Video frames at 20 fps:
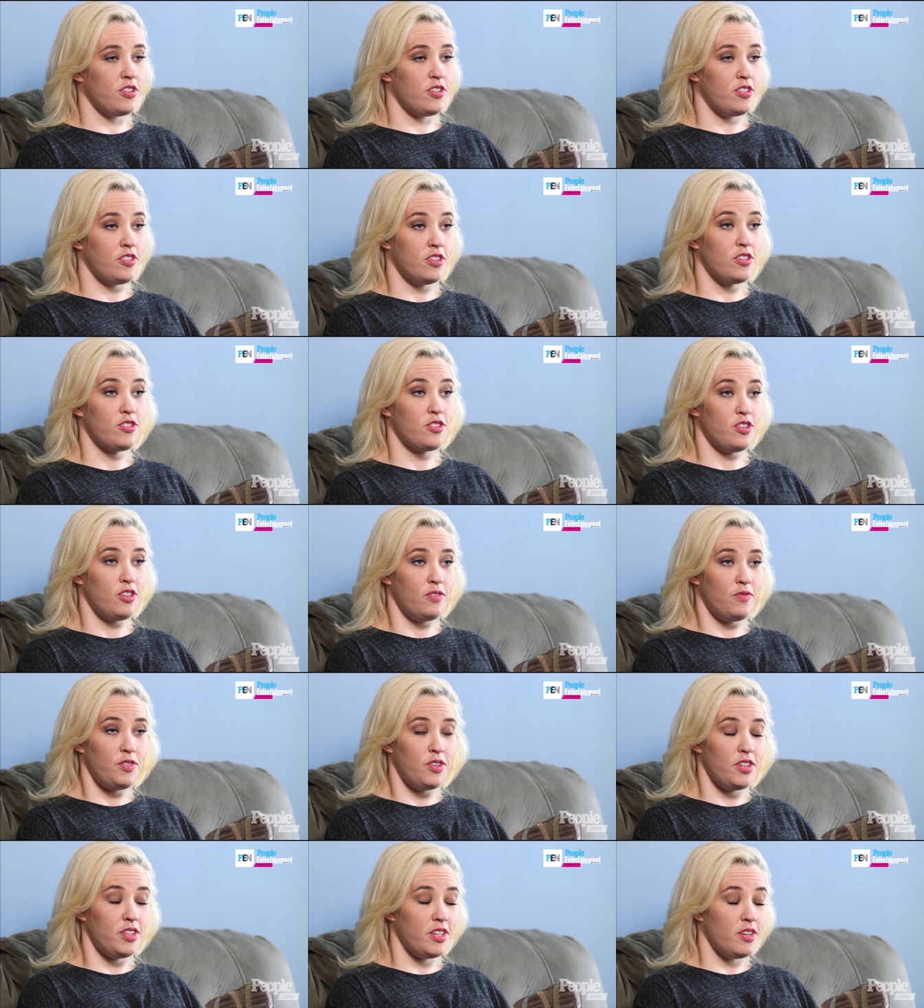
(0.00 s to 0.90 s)
uh, there's good
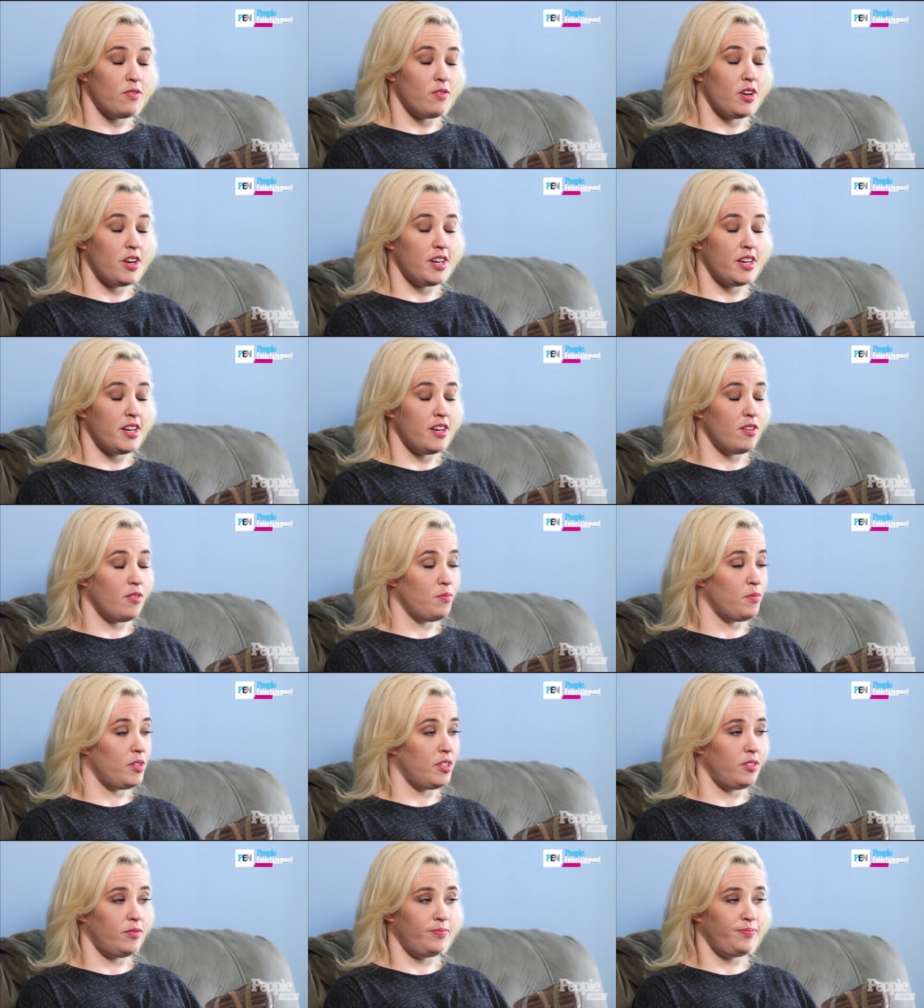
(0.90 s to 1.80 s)
food in there right now,
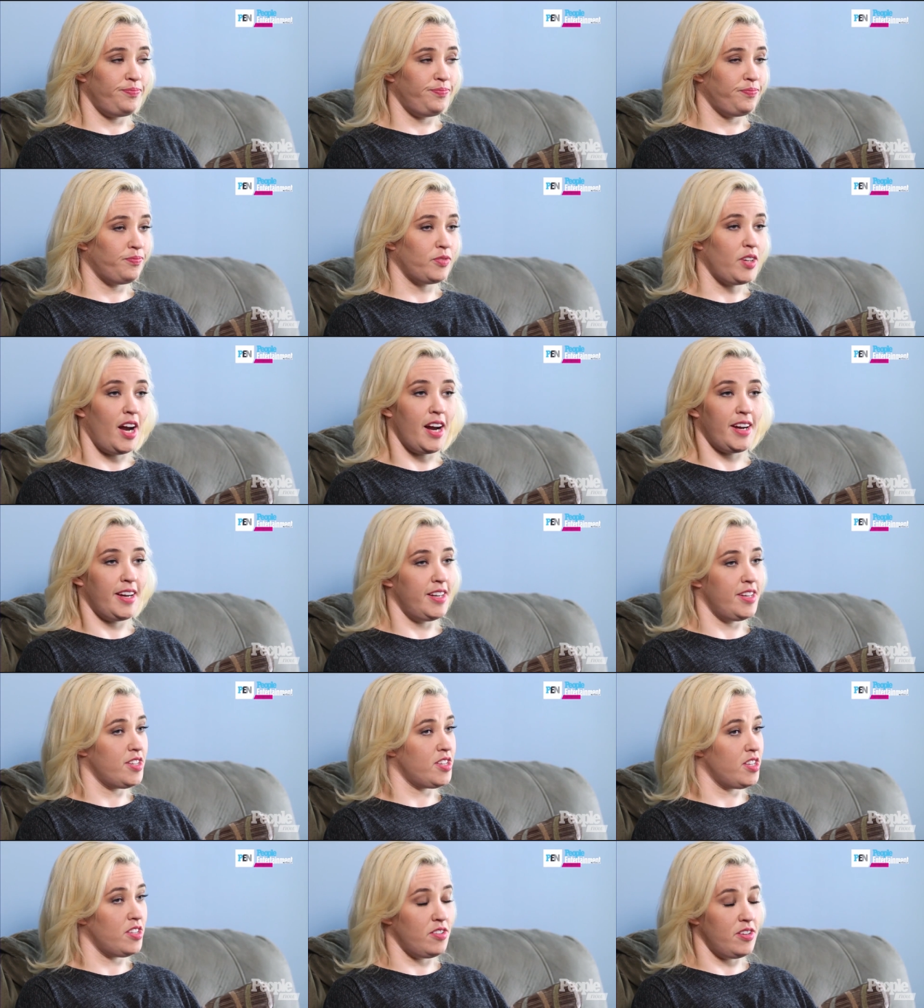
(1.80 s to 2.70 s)
but I
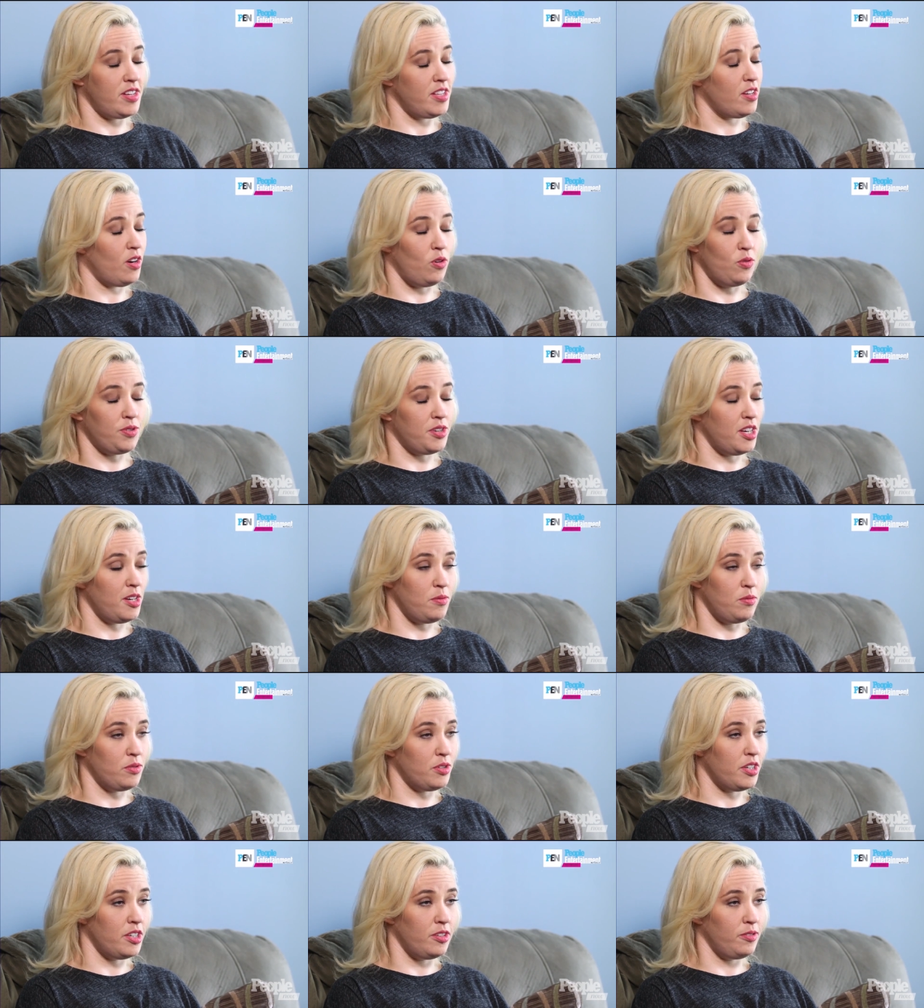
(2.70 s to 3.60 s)
can't sit there and eat the whole
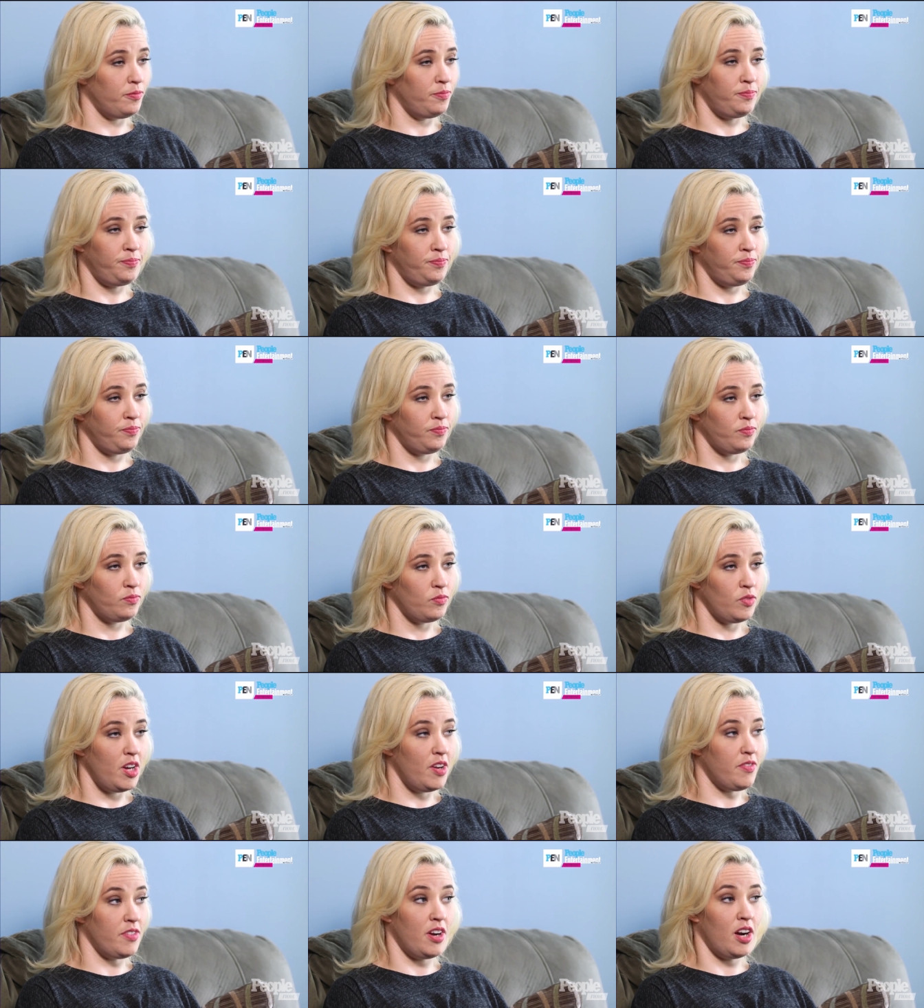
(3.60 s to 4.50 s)
table, no.
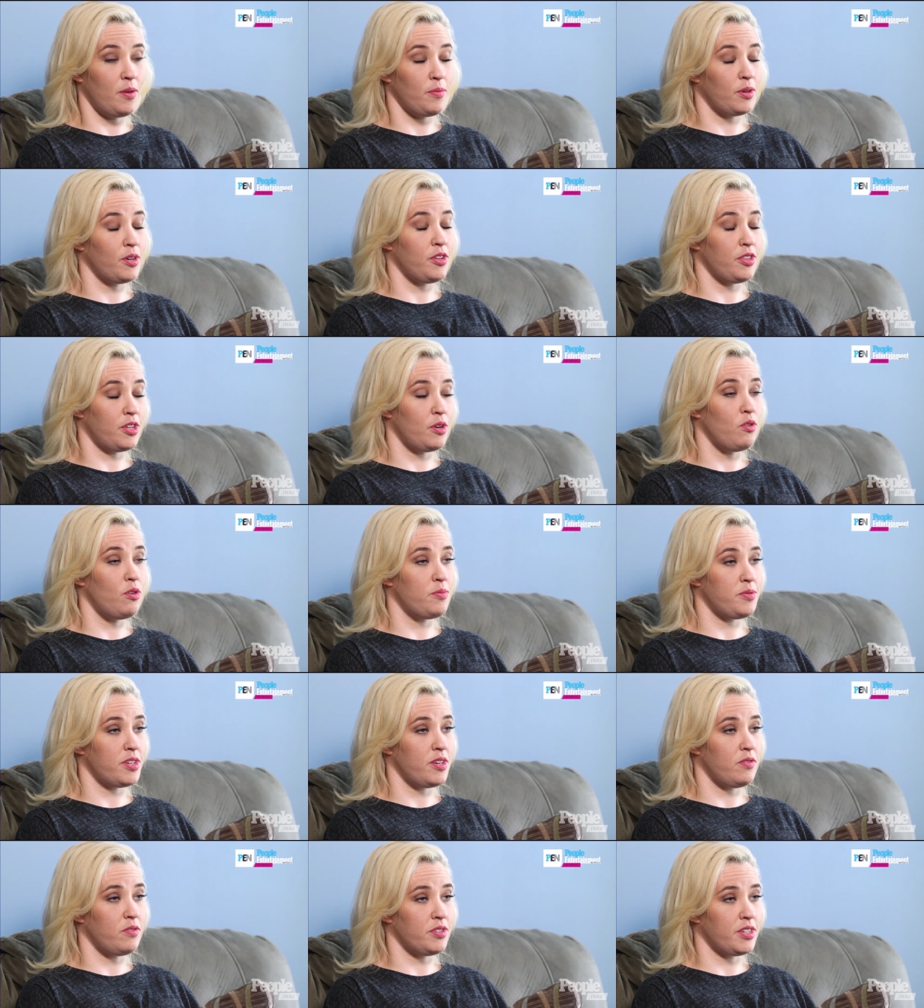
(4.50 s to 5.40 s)
If not, I'm going to throw
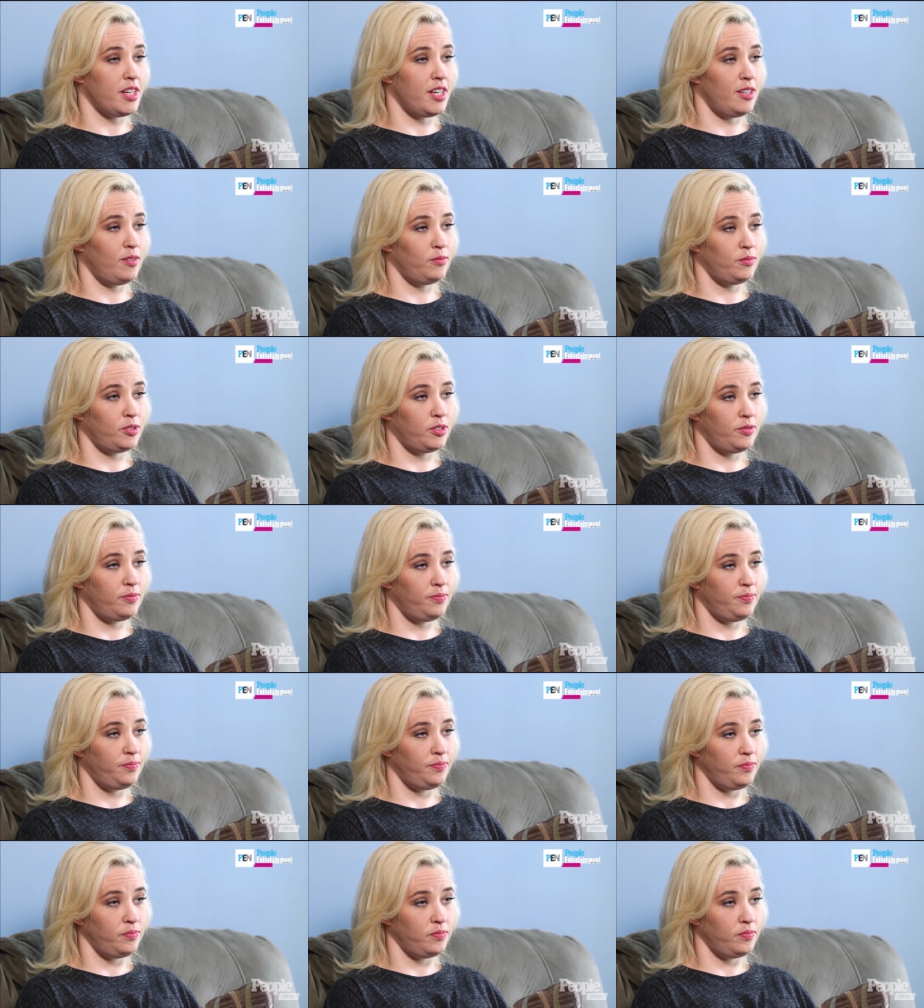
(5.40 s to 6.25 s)
up several times.